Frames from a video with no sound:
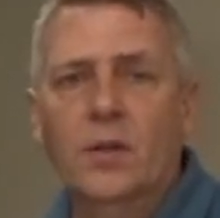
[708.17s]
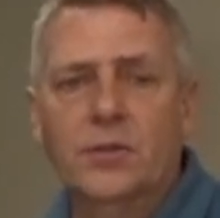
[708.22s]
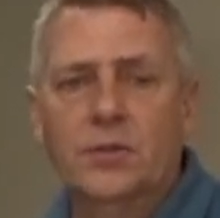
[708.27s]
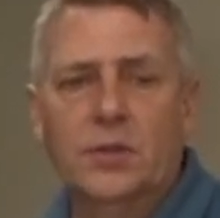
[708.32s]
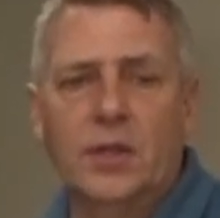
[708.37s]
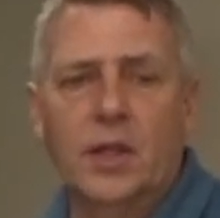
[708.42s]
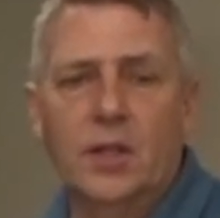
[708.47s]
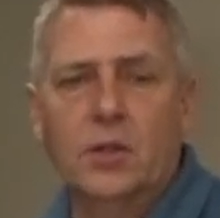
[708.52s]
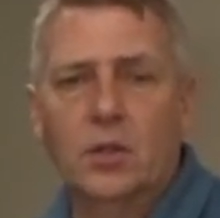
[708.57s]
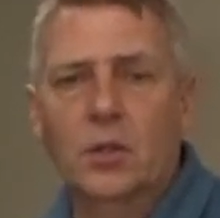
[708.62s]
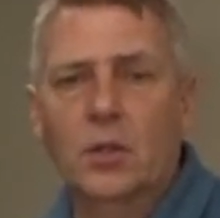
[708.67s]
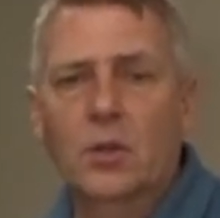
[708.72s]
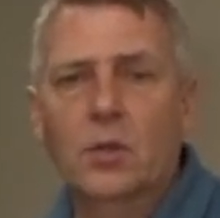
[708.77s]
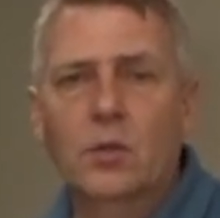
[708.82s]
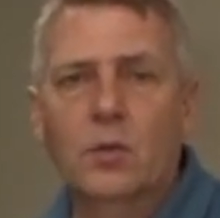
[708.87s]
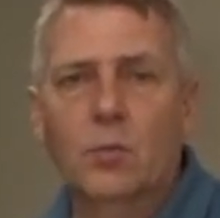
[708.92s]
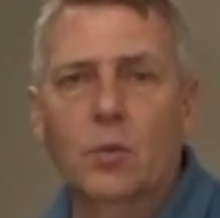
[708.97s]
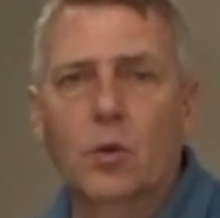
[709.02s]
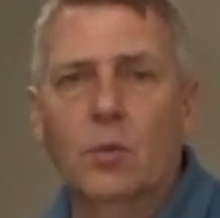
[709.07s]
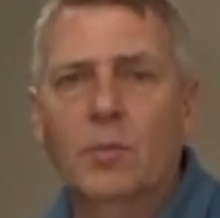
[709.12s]
Stay
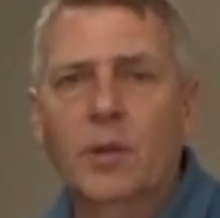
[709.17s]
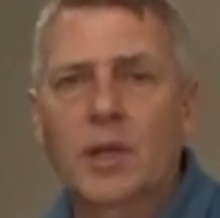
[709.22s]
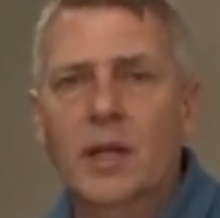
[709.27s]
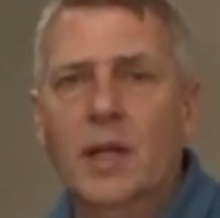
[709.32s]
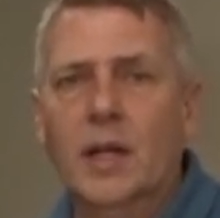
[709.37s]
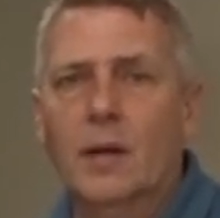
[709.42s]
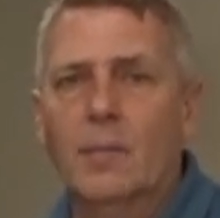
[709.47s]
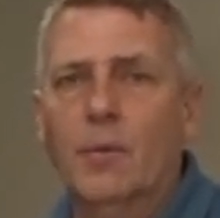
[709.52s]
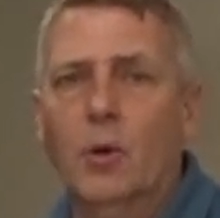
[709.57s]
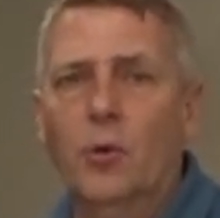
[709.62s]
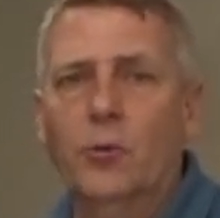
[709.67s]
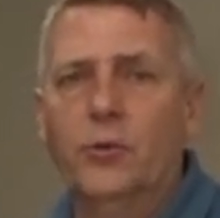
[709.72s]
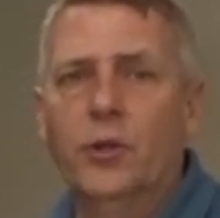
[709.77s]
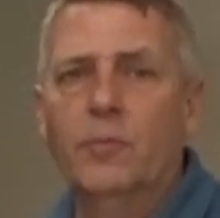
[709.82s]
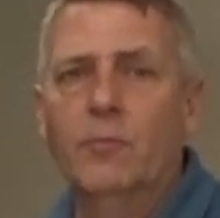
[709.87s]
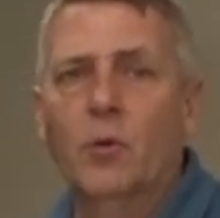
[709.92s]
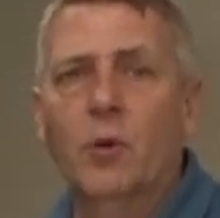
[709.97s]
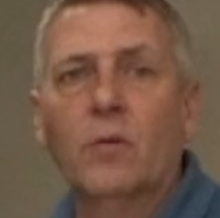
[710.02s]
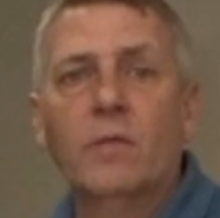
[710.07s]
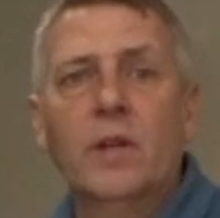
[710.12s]
tuned. We'll be
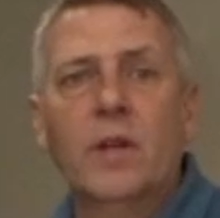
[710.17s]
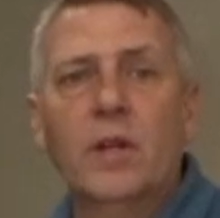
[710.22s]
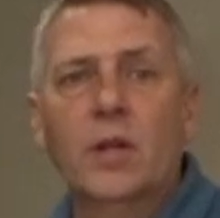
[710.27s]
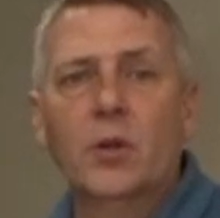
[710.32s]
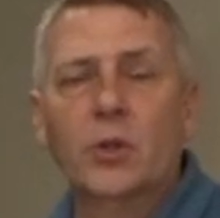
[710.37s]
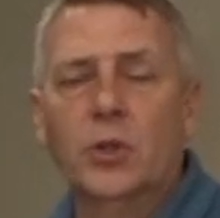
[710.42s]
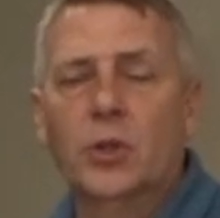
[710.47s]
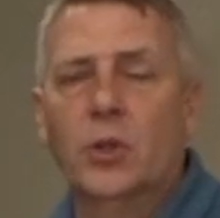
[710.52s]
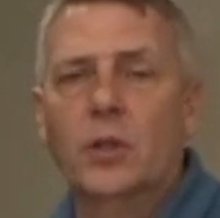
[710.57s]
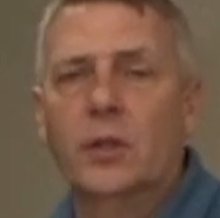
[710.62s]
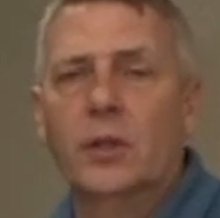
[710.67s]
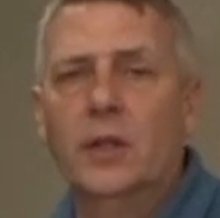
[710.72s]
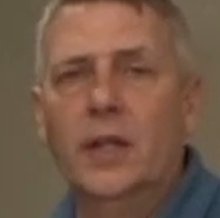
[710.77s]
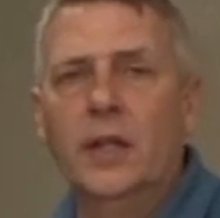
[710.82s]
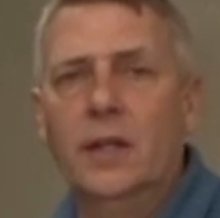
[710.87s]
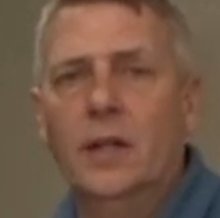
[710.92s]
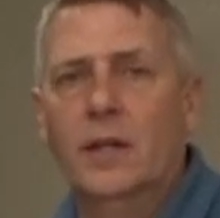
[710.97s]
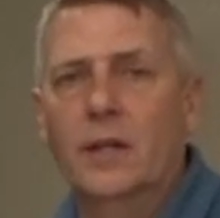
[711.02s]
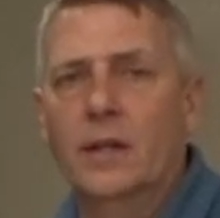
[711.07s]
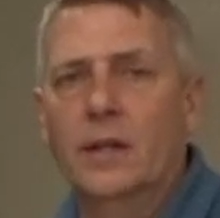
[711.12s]
posting more videos
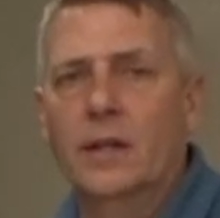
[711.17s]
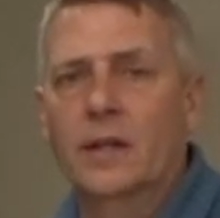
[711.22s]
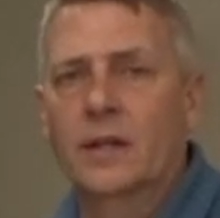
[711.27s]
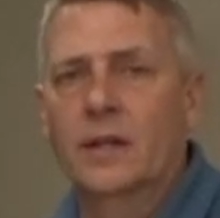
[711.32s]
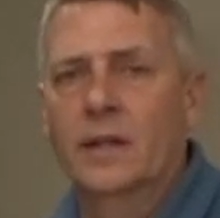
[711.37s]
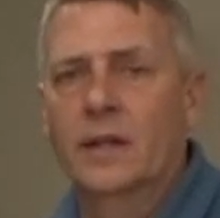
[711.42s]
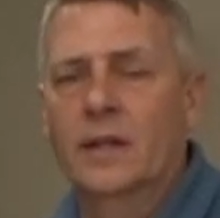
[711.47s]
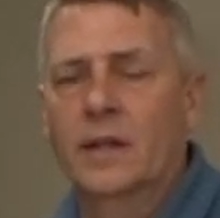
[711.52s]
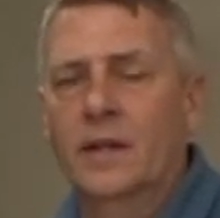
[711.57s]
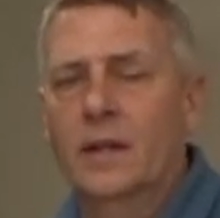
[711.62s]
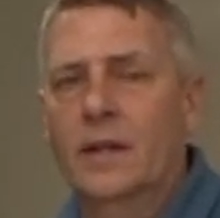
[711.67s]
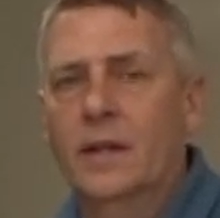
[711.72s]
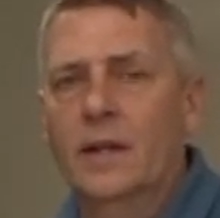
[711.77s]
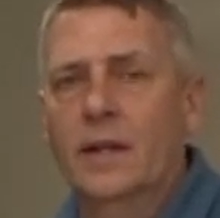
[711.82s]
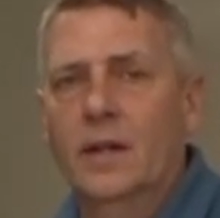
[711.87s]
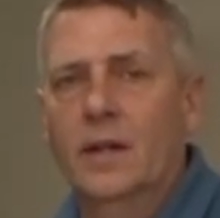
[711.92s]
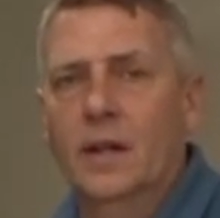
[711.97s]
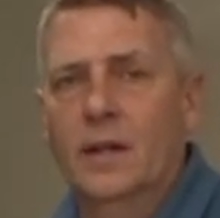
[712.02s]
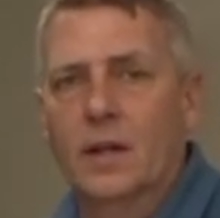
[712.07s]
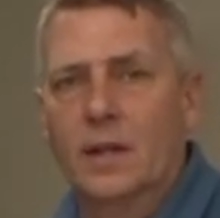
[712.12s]
shortly on
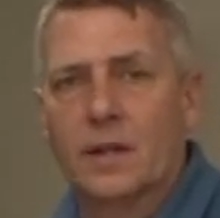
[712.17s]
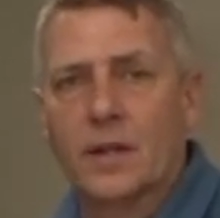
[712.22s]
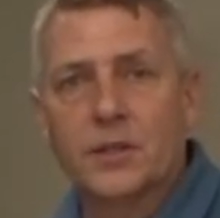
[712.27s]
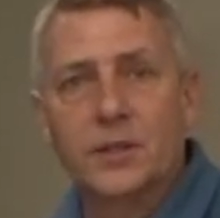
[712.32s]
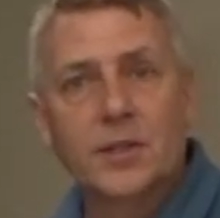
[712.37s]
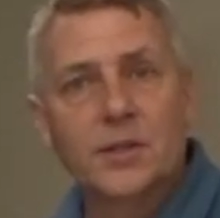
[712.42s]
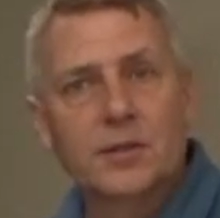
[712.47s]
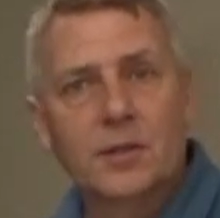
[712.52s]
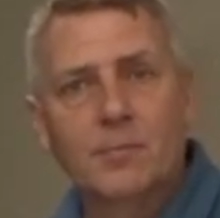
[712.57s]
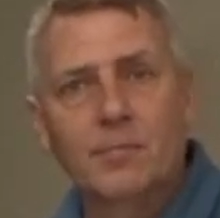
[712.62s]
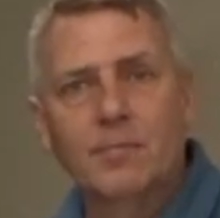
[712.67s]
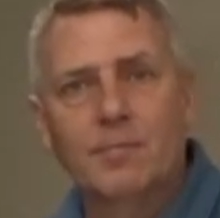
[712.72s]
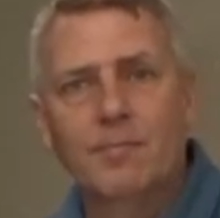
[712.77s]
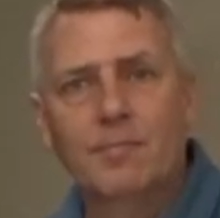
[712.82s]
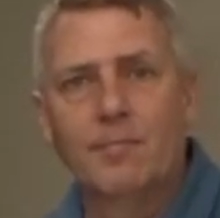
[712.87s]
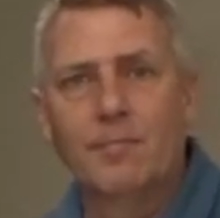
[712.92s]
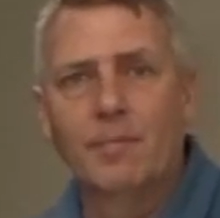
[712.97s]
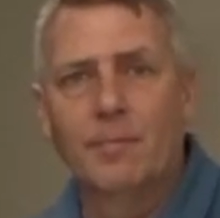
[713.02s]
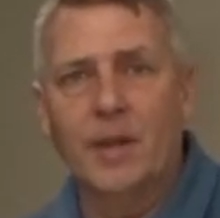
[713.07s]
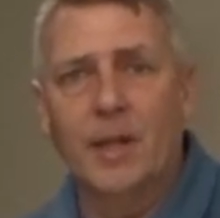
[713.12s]
our system.
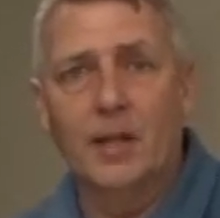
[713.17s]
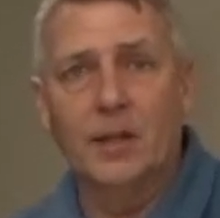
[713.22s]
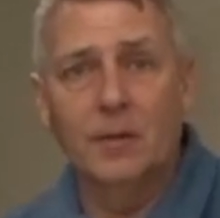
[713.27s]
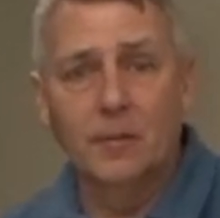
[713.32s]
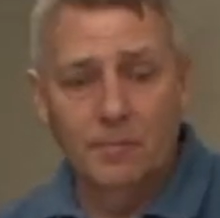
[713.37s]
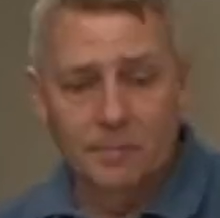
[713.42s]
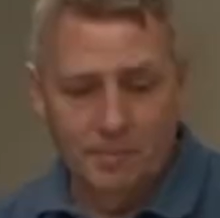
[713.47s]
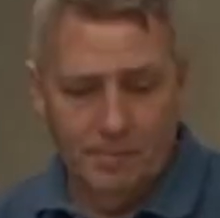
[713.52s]
Thank you.